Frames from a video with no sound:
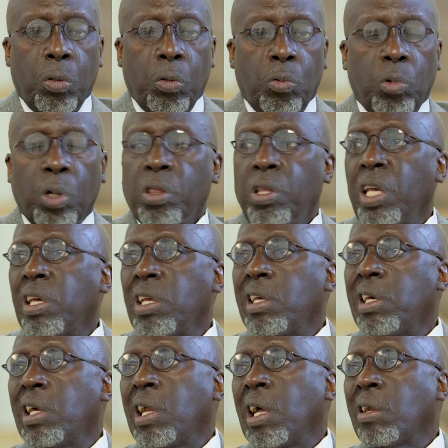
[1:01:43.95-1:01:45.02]
what they can
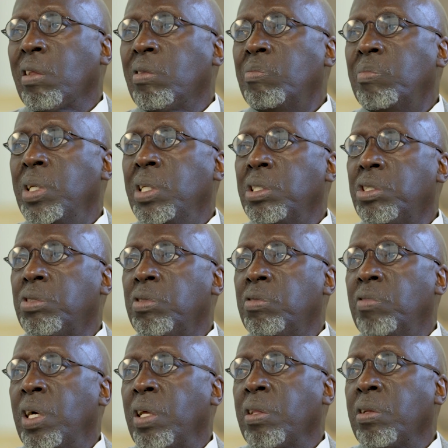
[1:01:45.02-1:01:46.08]
get out of the ministry
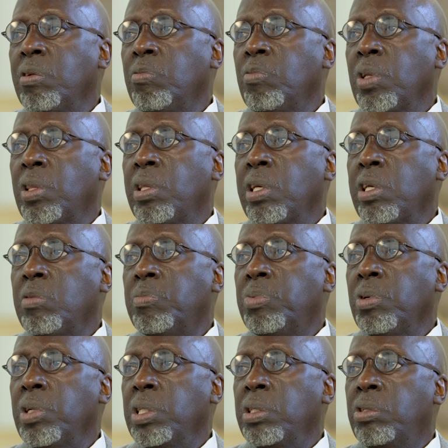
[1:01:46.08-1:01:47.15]
rather than what they can
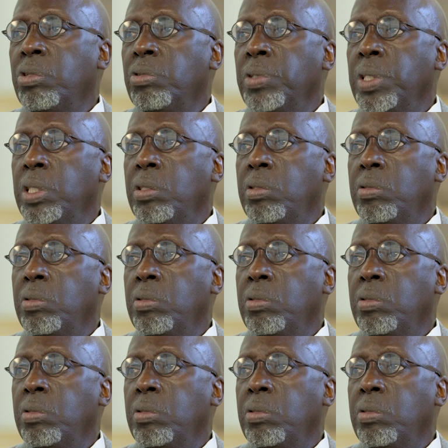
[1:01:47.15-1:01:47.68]
put into it.